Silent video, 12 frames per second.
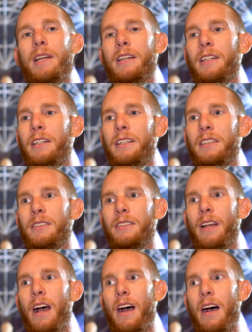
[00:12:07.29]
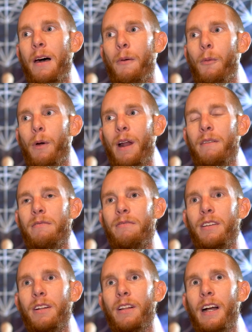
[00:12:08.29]
because what I
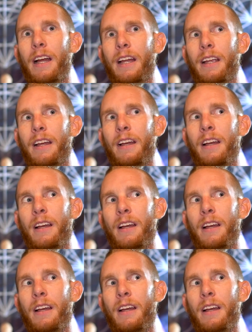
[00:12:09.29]
feel like